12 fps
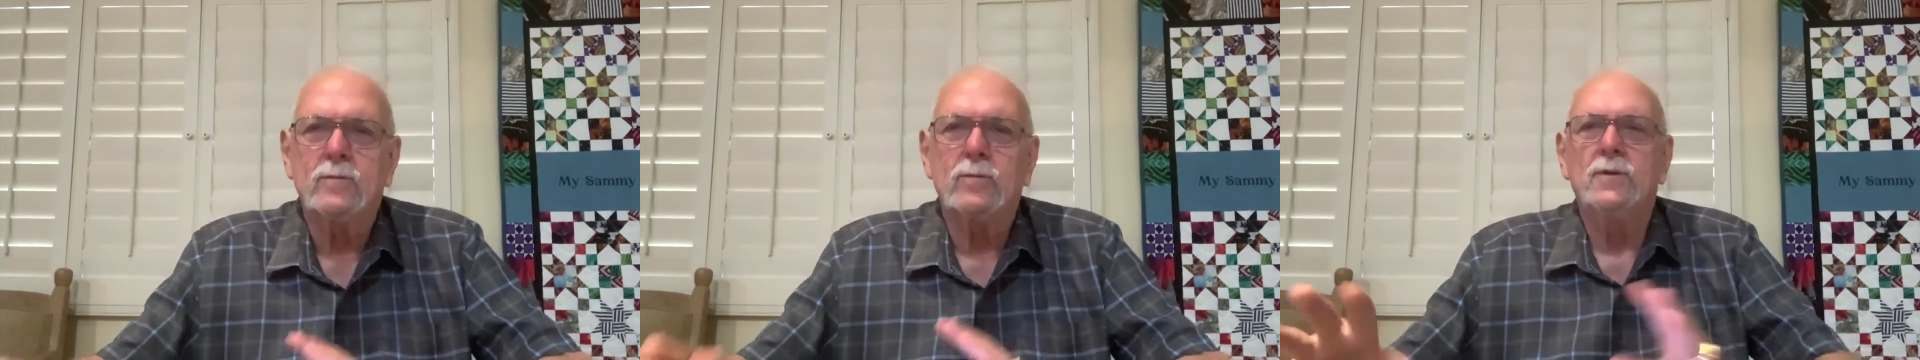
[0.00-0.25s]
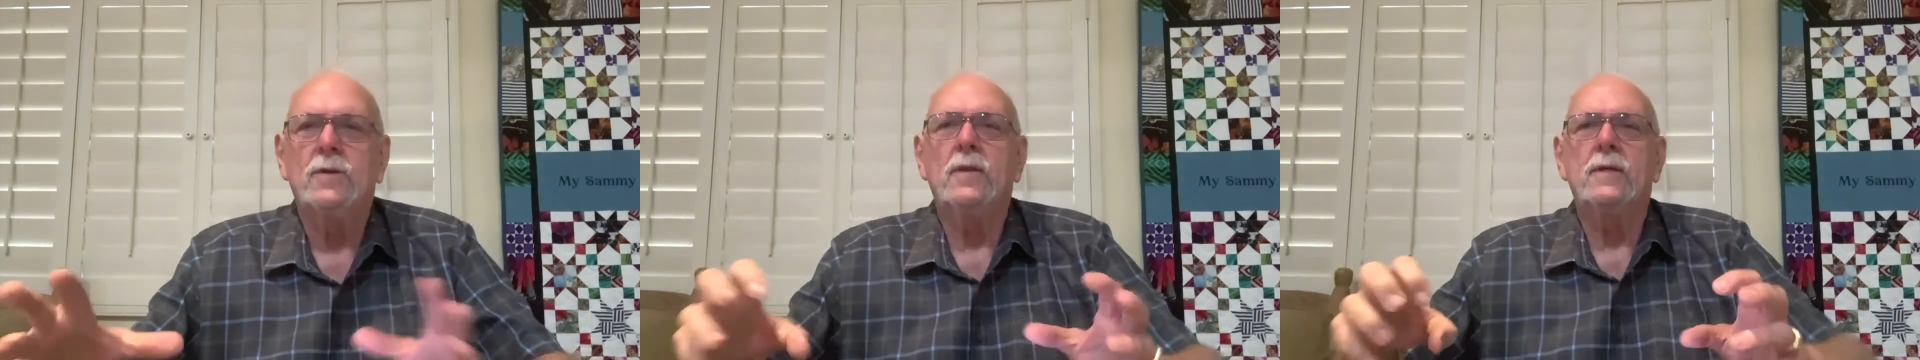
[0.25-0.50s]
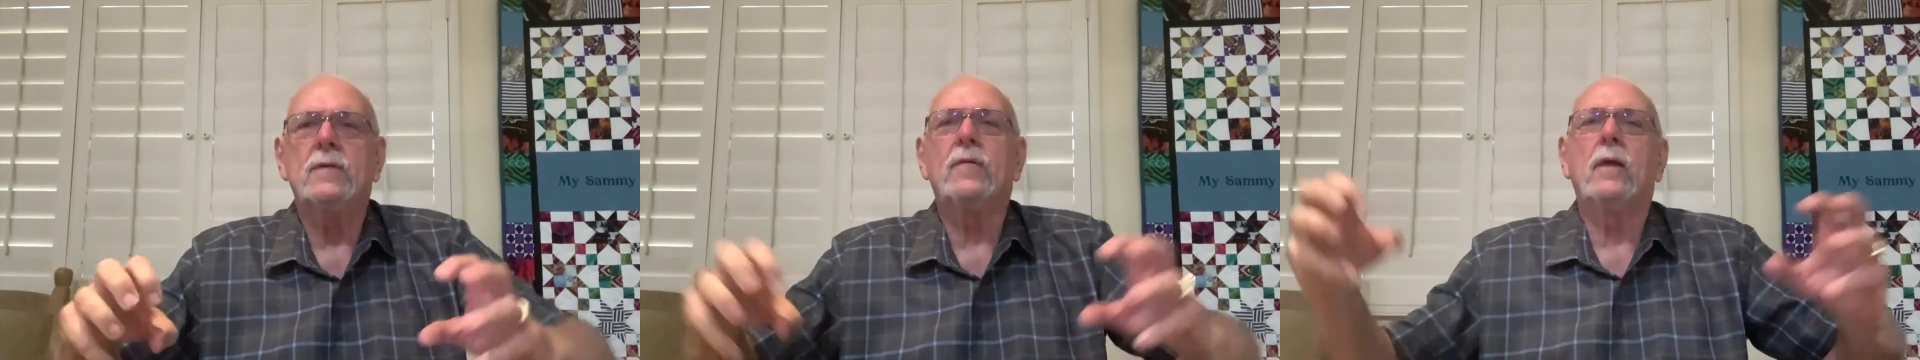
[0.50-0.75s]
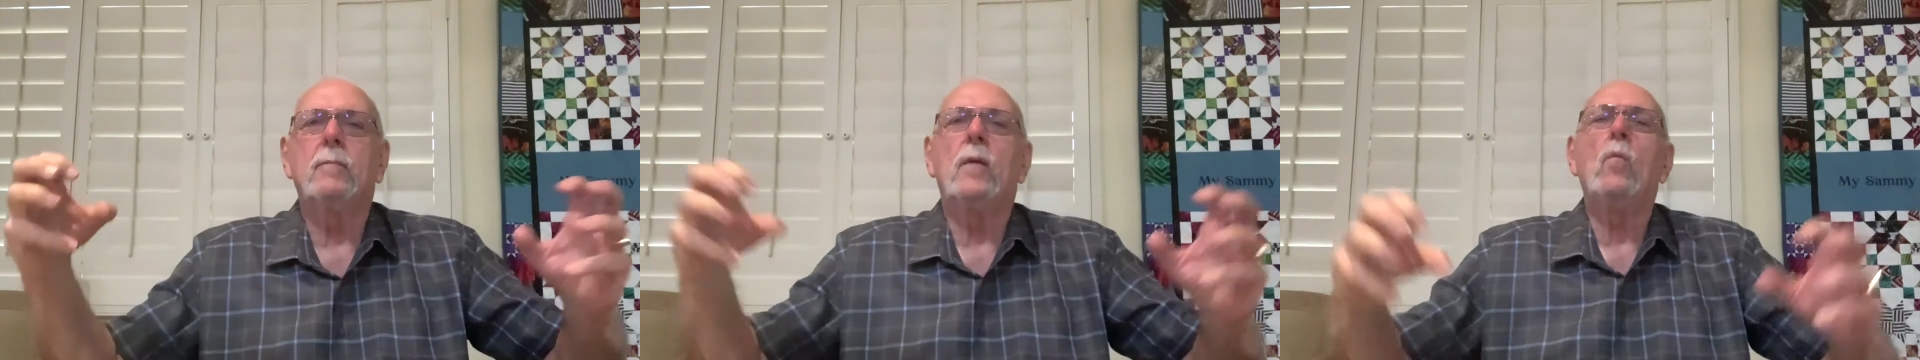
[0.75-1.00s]
We'll do this.
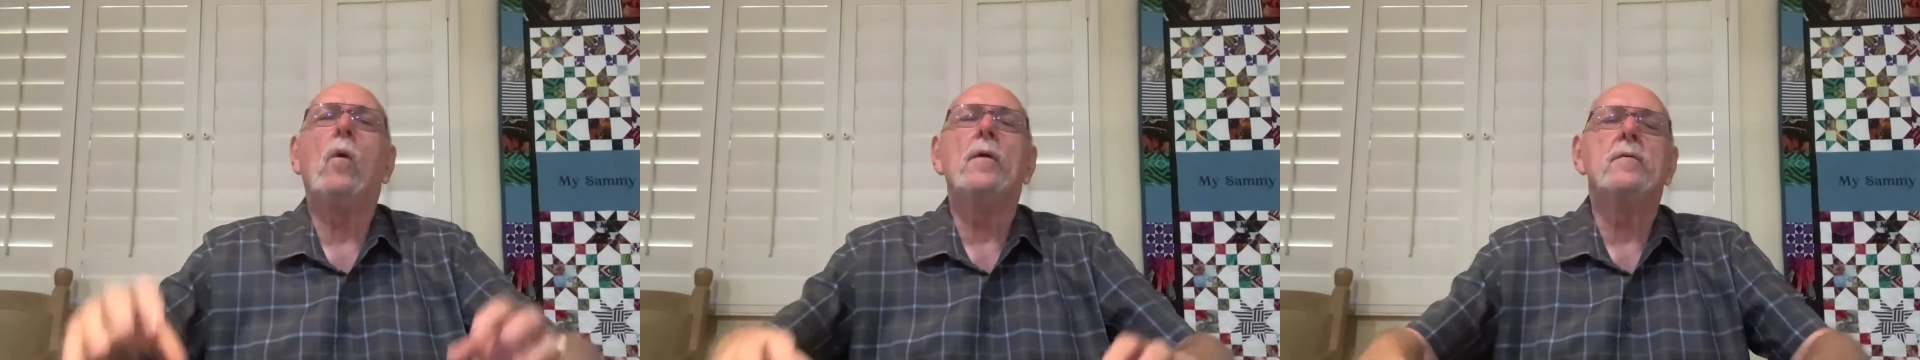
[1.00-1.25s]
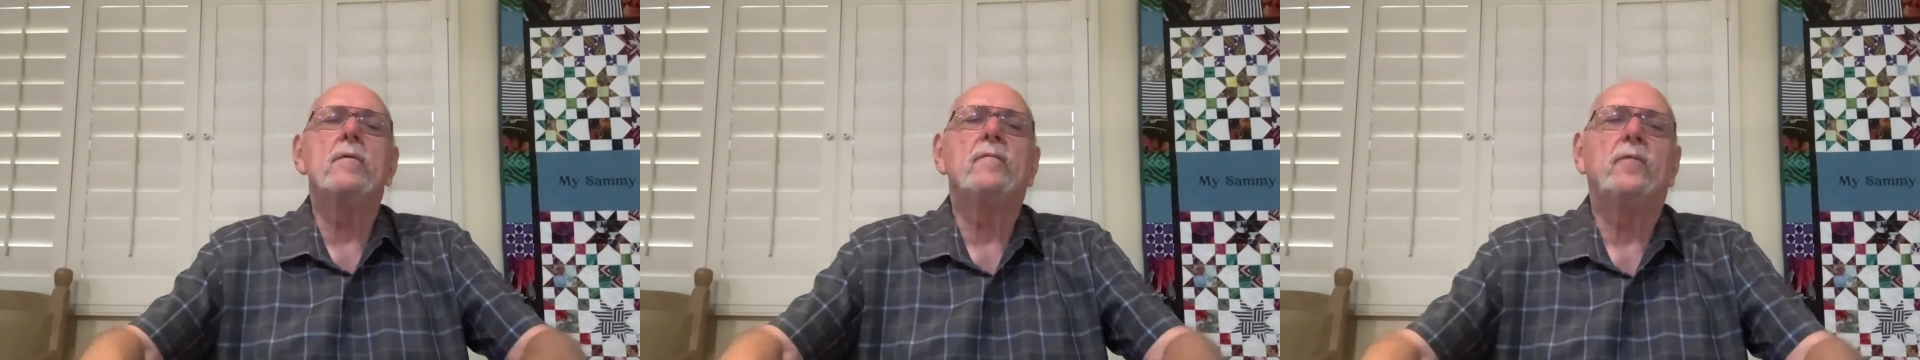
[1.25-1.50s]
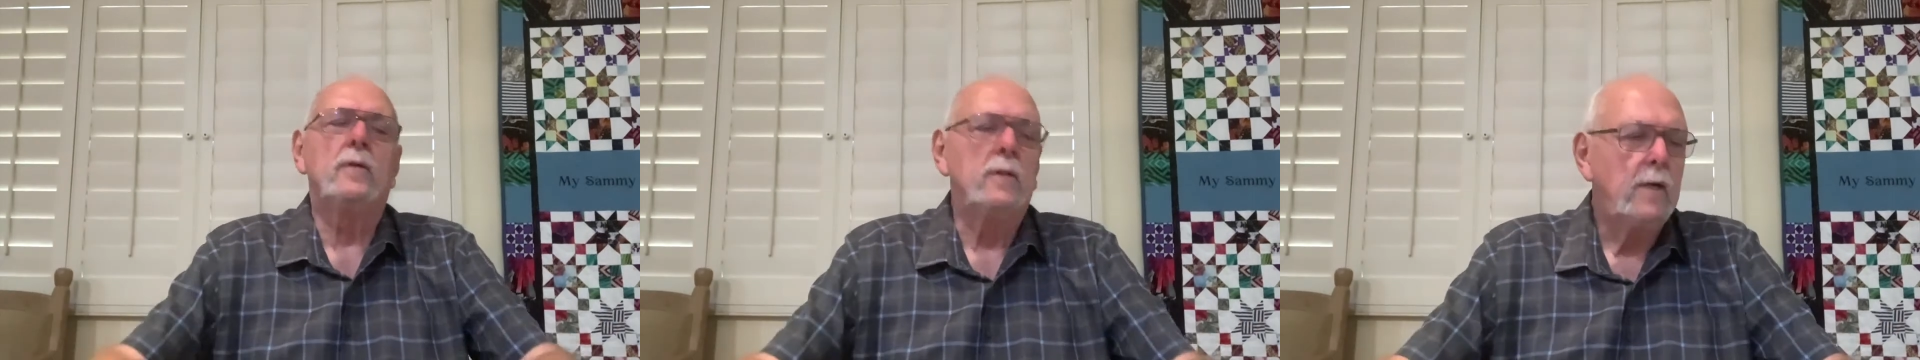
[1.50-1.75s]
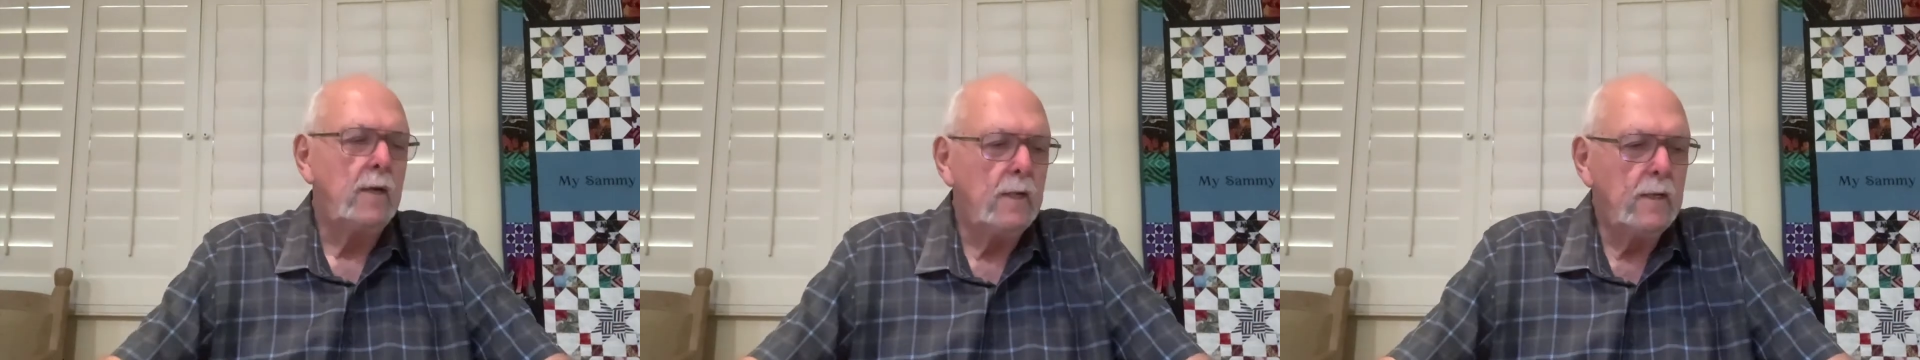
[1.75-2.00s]
Everything will be wonderful.